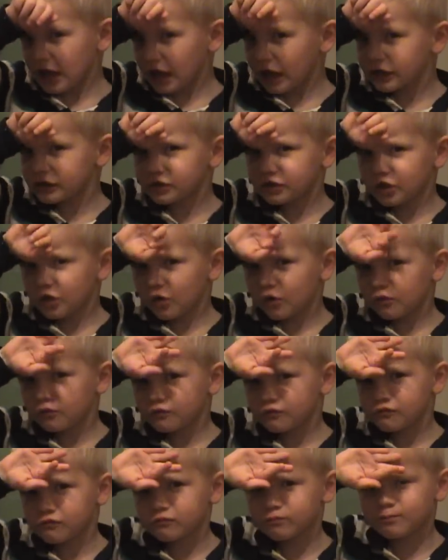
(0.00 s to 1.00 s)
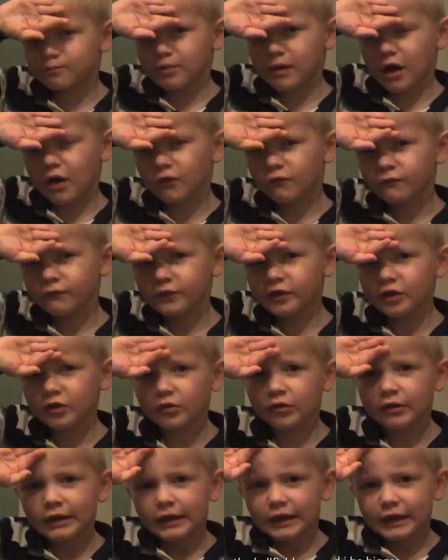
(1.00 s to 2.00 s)
I go
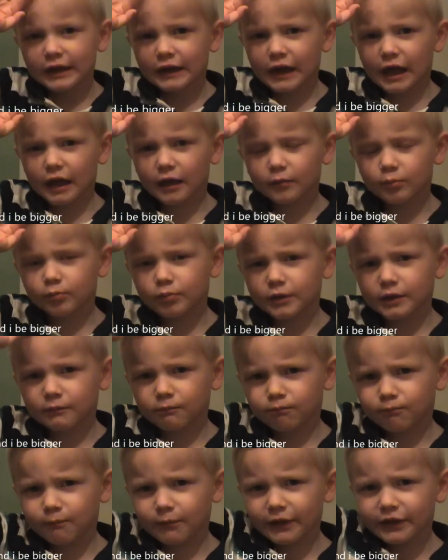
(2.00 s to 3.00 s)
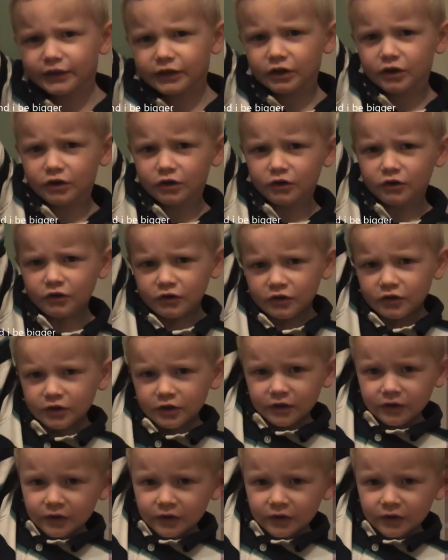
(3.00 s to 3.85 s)
downfield, might be bigger.